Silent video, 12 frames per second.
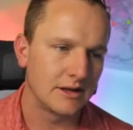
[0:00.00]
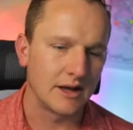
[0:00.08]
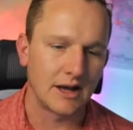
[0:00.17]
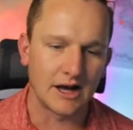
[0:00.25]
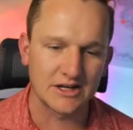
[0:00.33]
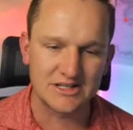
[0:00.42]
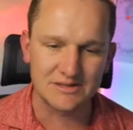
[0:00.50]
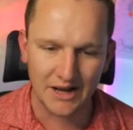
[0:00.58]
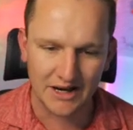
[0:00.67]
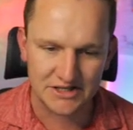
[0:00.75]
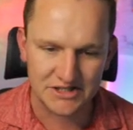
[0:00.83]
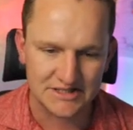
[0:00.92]
how to
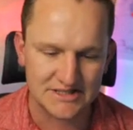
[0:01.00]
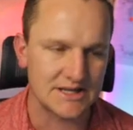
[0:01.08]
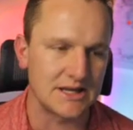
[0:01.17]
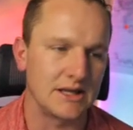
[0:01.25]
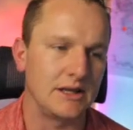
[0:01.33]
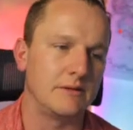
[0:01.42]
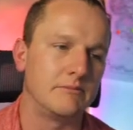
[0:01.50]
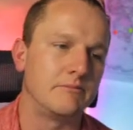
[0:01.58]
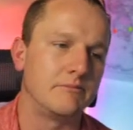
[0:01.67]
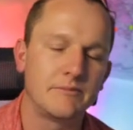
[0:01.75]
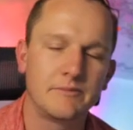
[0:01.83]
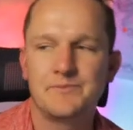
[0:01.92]
manage a
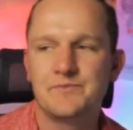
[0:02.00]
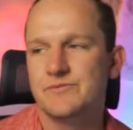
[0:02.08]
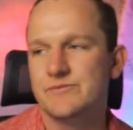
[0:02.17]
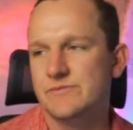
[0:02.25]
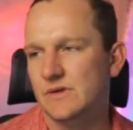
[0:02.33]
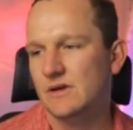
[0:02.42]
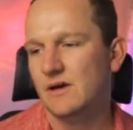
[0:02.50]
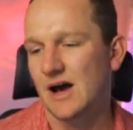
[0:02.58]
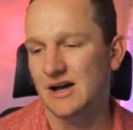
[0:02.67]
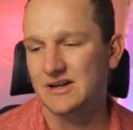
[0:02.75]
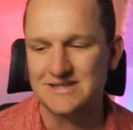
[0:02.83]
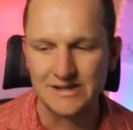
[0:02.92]
team,
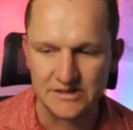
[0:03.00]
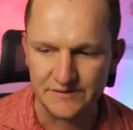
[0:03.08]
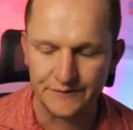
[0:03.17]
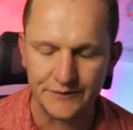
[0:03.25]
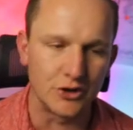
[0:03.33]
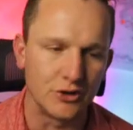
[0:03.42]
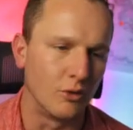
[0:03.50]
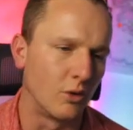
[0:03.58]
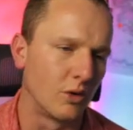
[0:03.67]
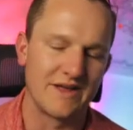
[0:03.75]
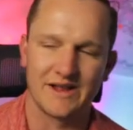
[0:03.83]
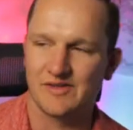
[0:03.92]
how to interview,
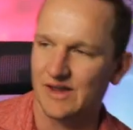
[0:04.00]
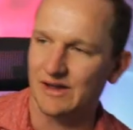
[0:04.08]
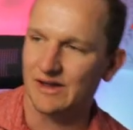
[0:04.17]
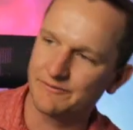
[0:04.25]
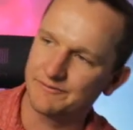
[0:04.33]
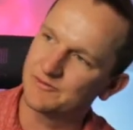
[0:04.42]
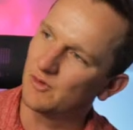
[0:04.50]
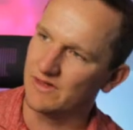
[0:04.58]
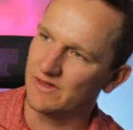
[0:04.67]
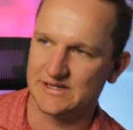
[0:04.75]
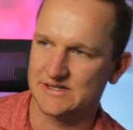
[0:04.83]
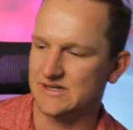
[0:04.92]
all of that stuff. All of
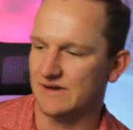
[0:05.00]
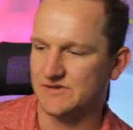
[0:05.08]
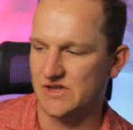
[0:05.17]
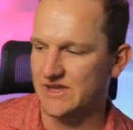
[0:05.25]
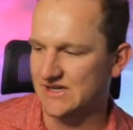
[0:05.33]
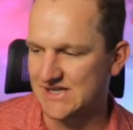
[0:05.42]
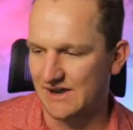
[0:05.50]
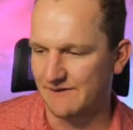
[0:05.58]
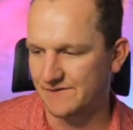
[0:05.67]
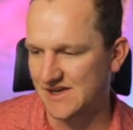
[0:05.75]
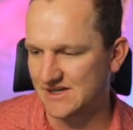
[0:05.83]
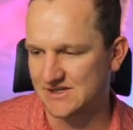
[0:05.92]
that stuff. So there's stuff,
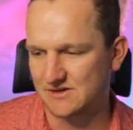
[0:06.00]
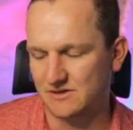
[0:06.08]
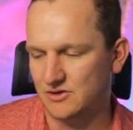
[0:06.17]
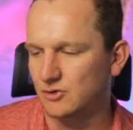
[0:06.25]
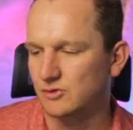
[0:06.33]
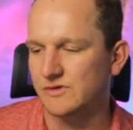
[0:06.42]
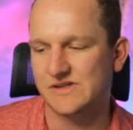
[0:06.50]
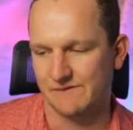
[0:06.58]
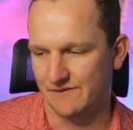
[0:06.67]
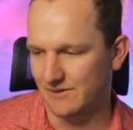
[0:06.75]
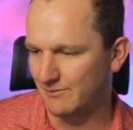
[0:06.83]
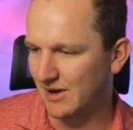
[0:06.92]
there's cool stuff
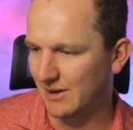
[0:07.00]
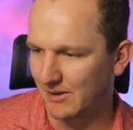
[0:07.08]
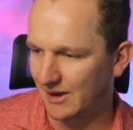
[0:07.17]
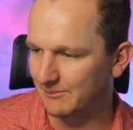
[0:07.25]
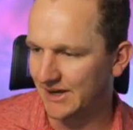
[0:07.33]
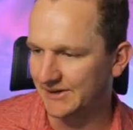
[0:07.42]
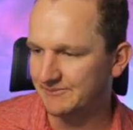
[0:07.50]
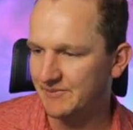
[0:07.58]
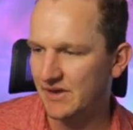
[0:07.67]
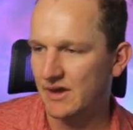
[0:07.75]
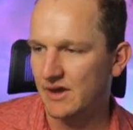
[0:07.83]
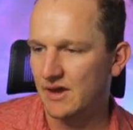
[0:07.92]
in the pipeline.
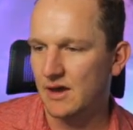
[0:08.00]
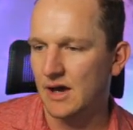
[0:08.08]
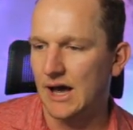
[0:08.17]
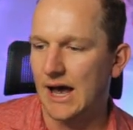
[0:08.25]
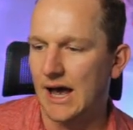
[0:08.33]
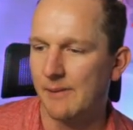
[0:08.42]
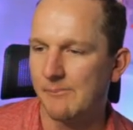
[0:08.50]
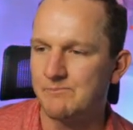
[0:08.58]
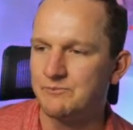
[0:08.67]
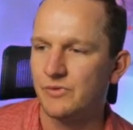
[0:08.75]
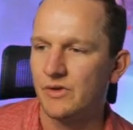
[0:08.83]
Um,